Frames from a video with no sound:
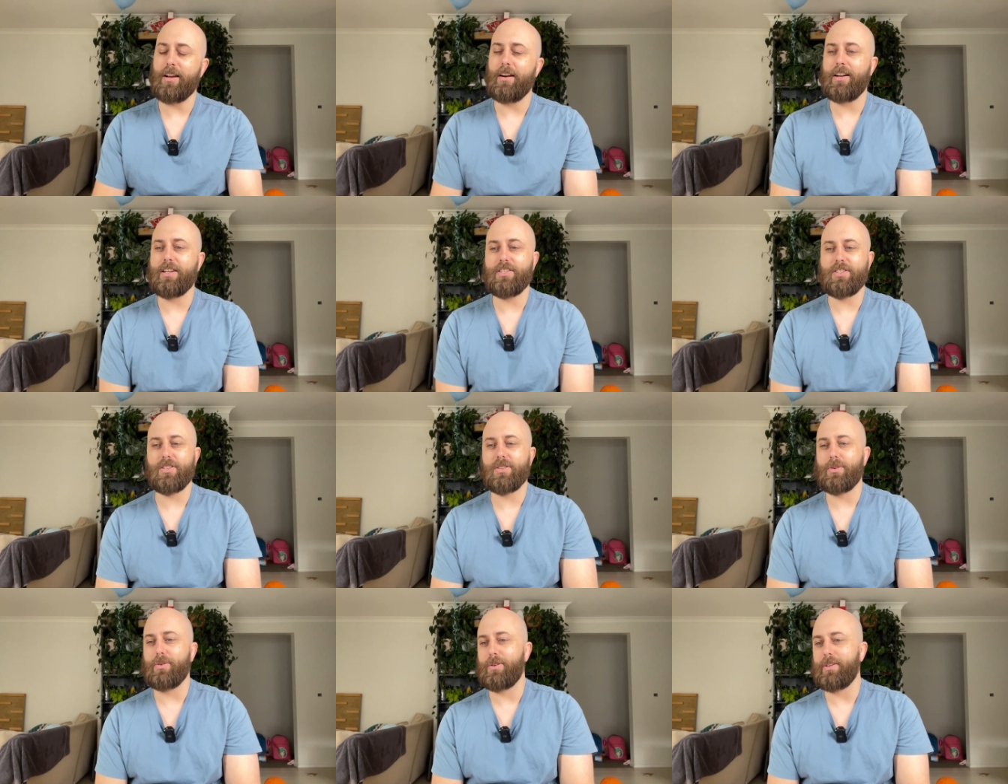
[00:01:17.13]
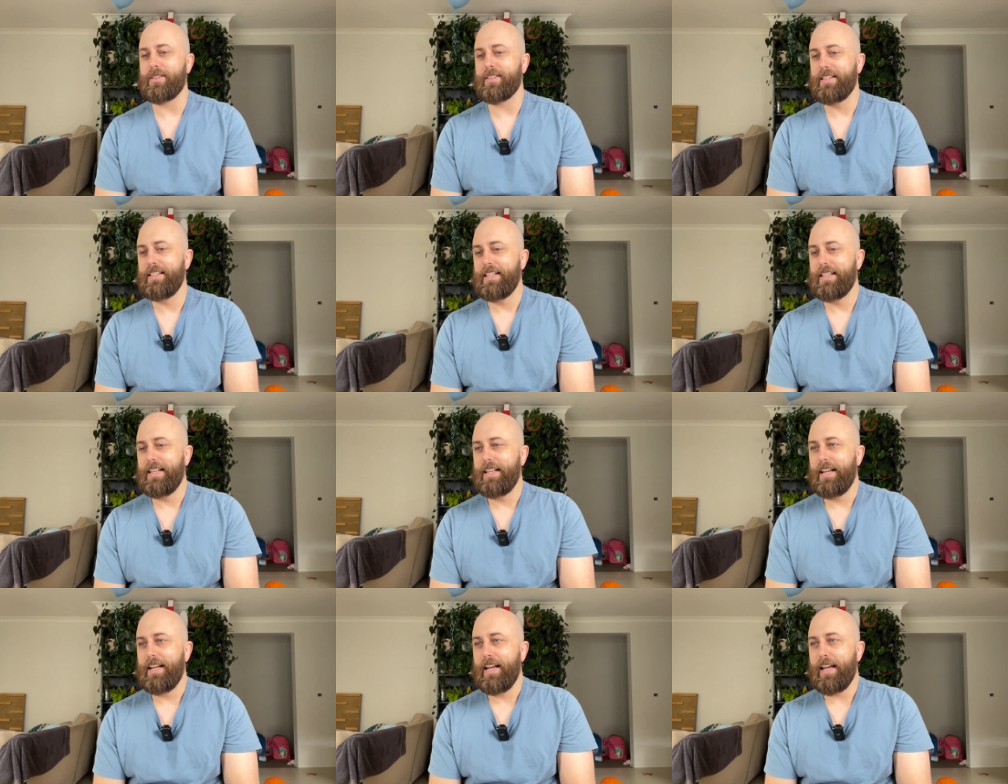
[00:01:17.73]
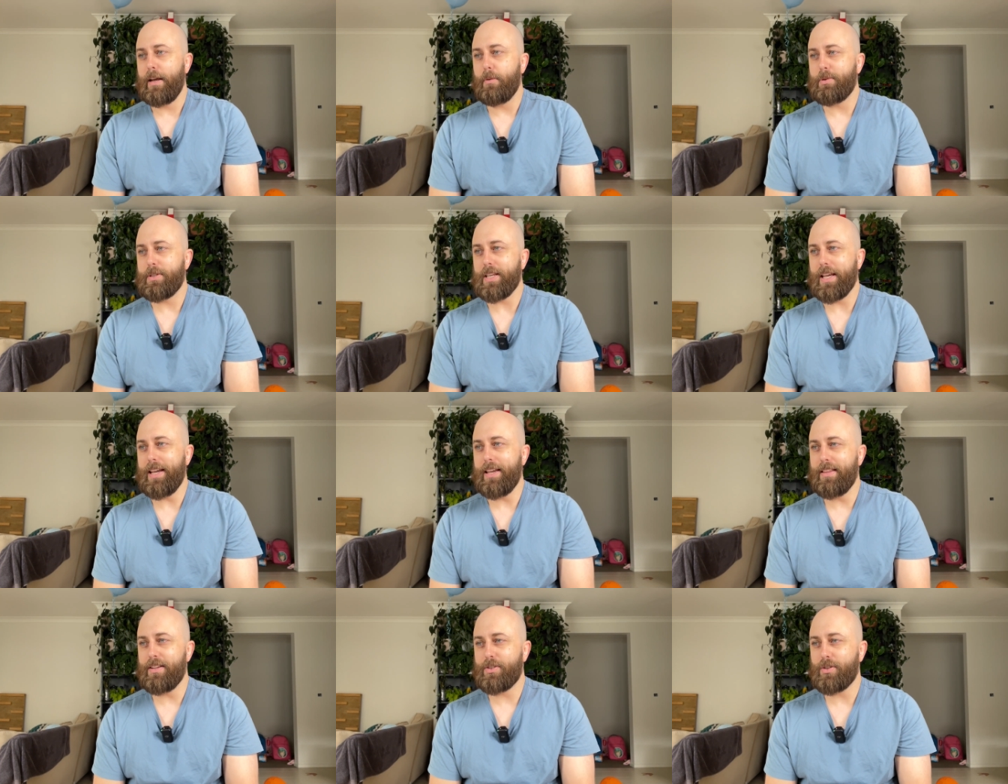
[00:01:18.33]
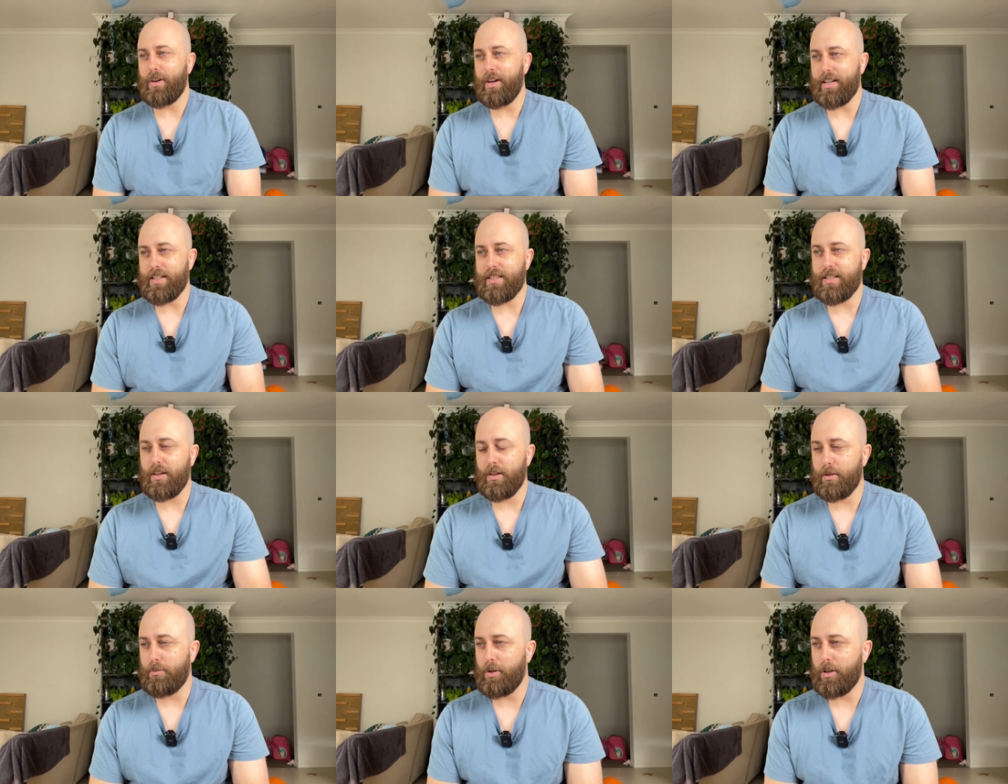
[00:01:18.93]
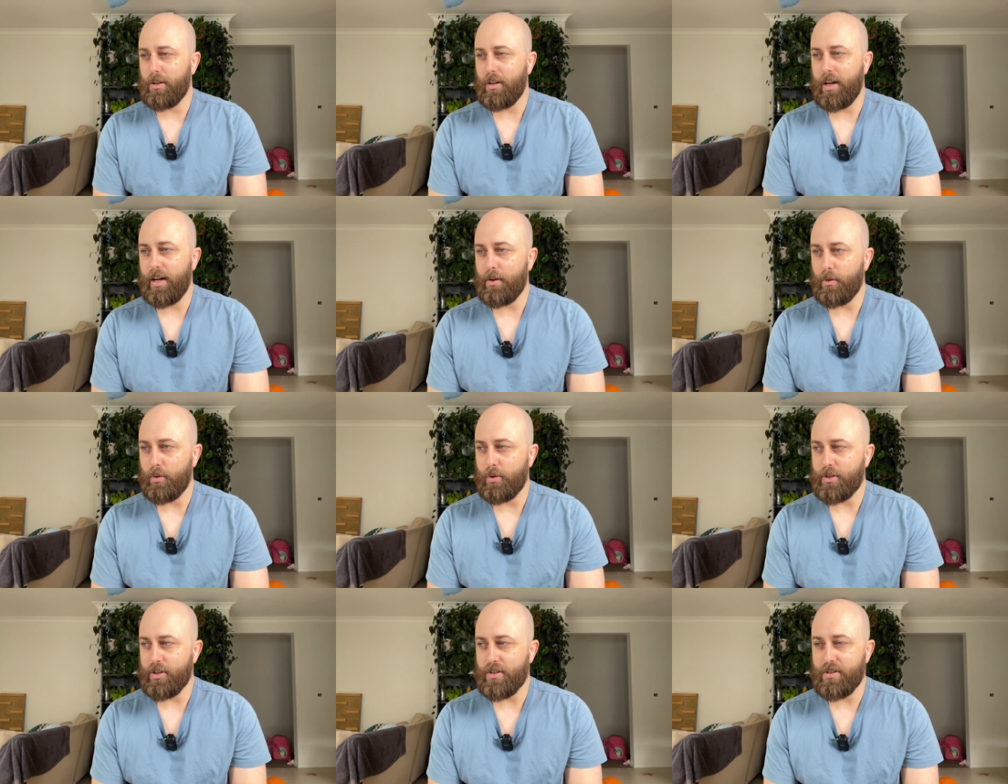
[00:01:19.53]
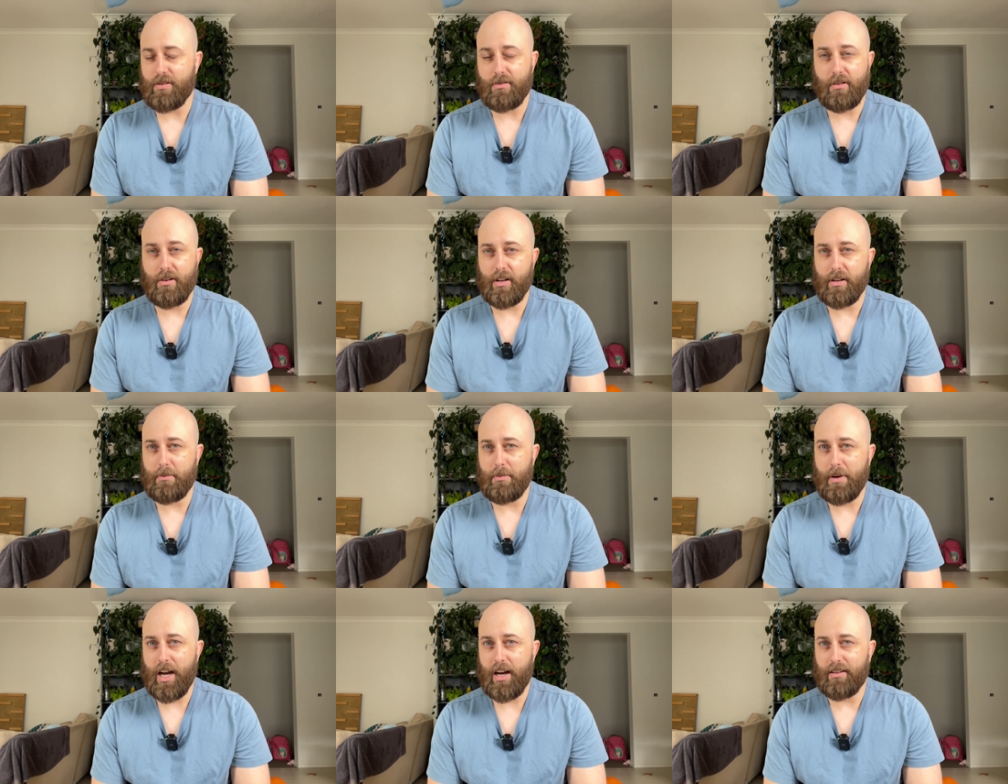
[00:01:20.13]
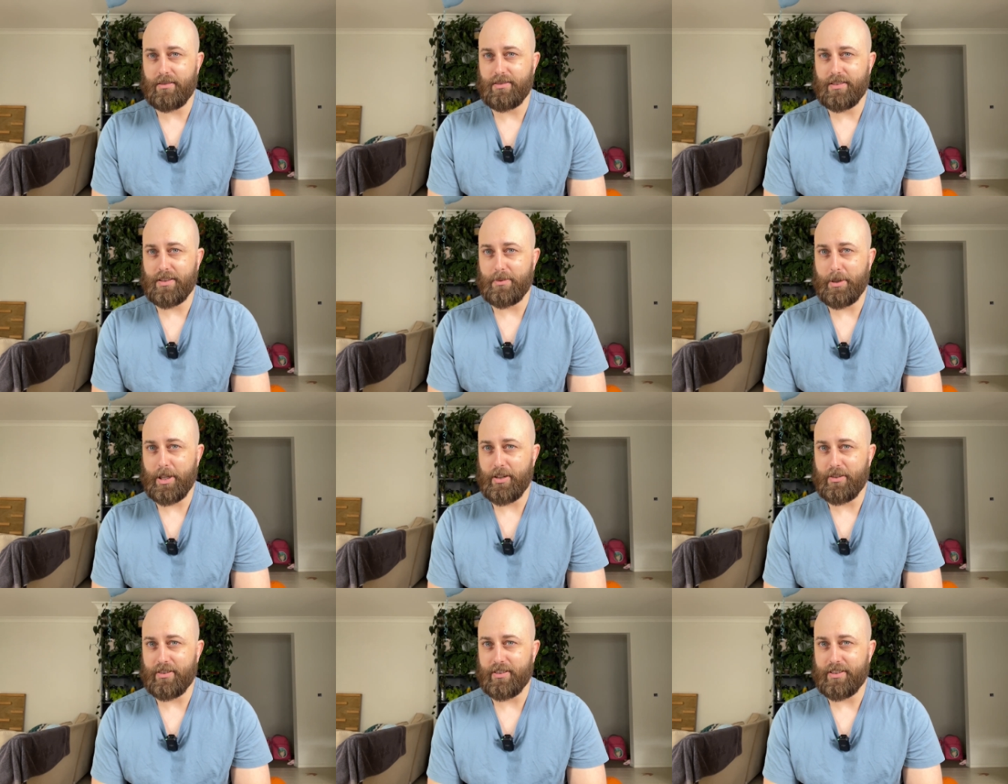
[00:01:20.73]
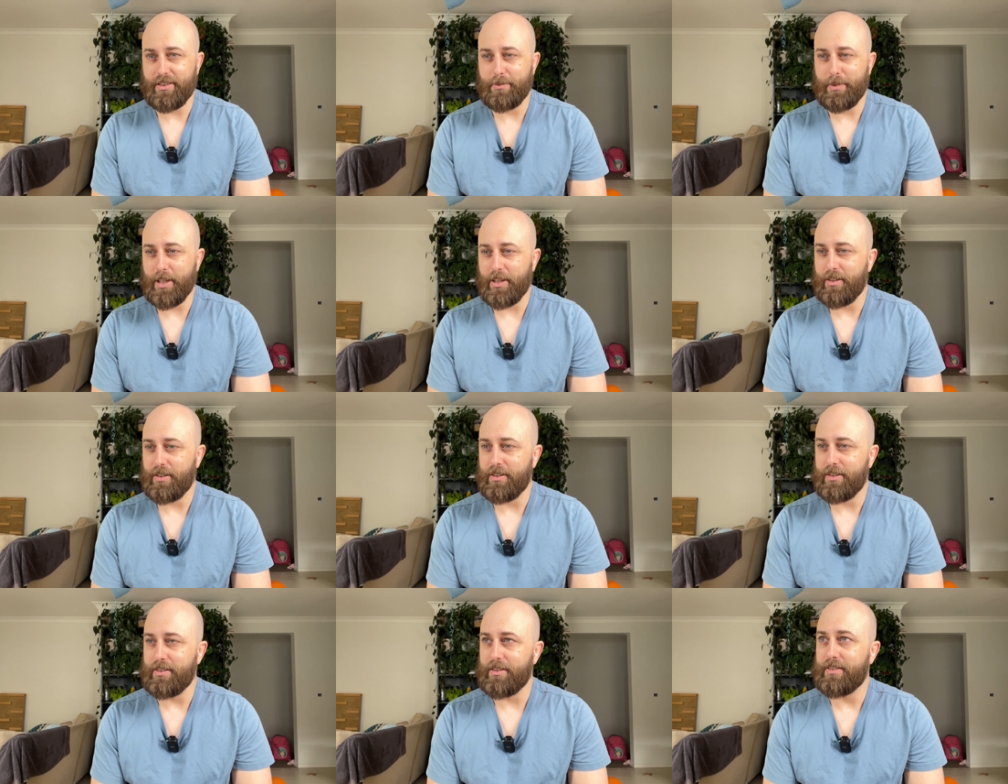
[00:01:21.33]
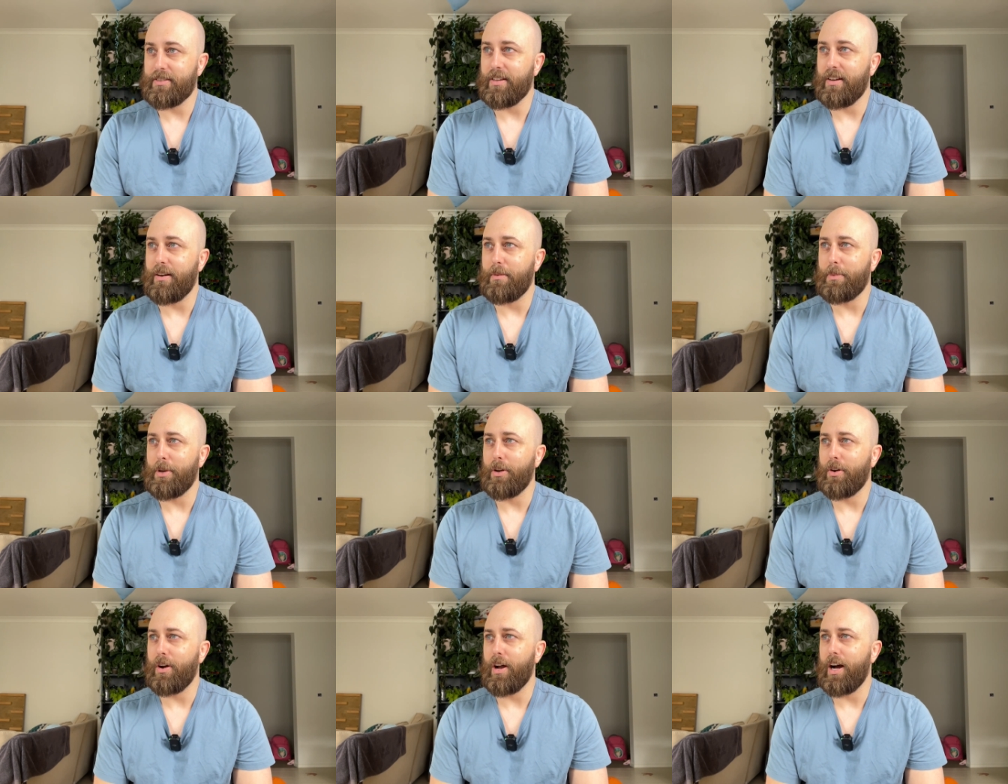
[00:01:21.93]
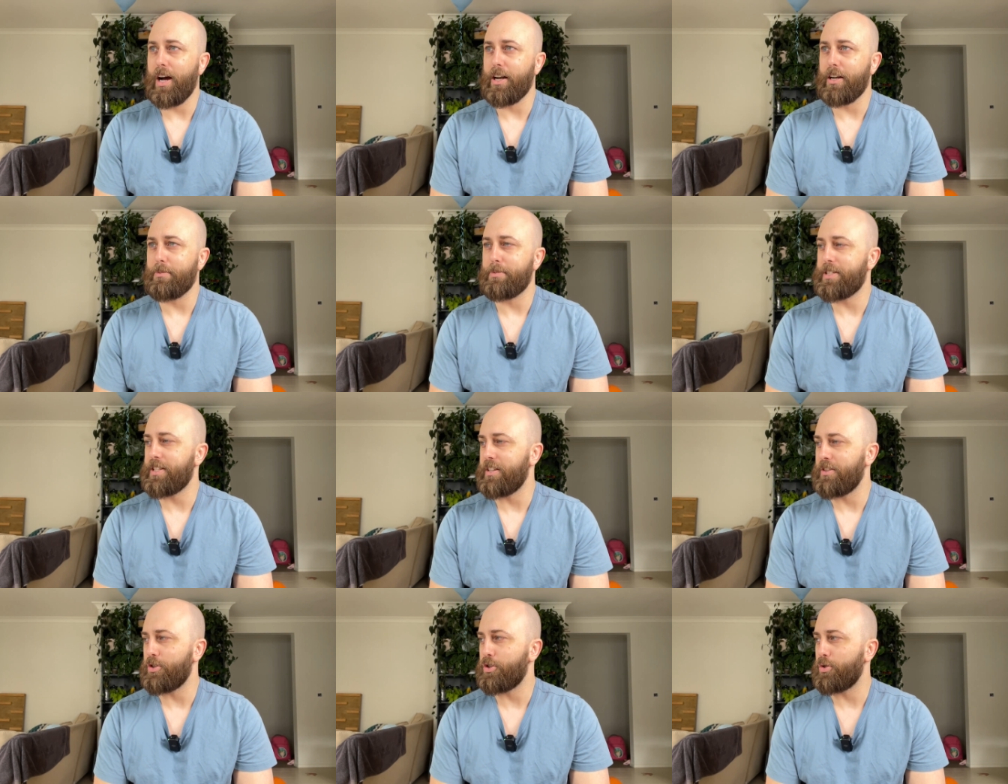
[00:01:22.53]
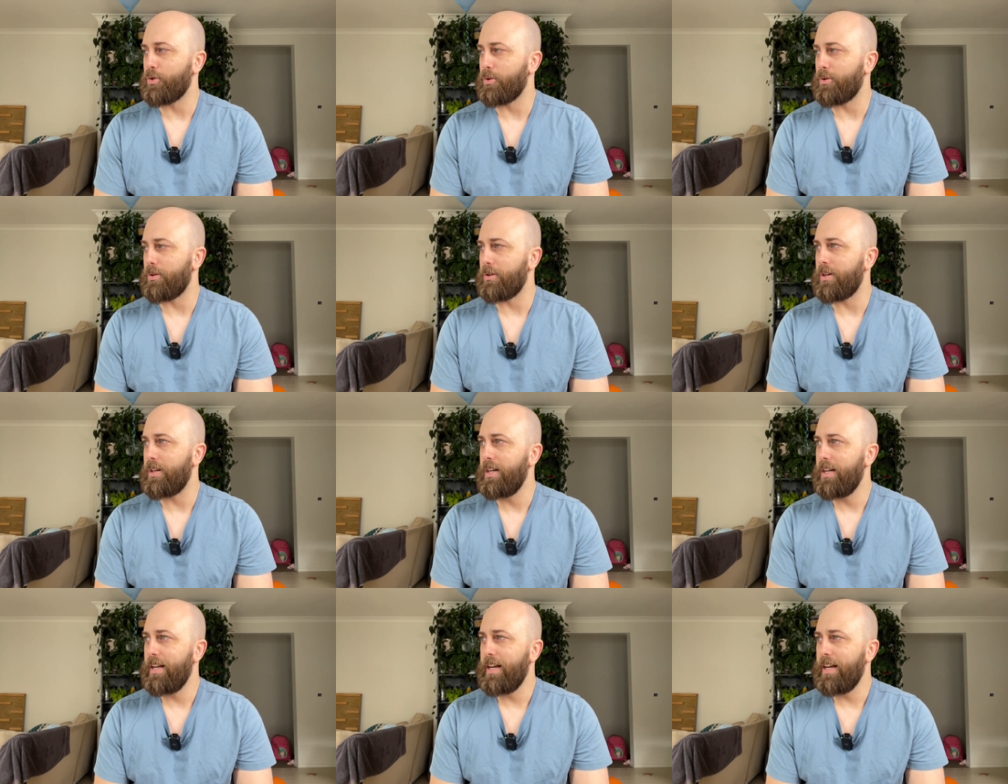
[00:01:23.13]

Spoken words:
I just thought it was either trying to sell them online or just throwing them out, to be honest, because I'm not 100% sure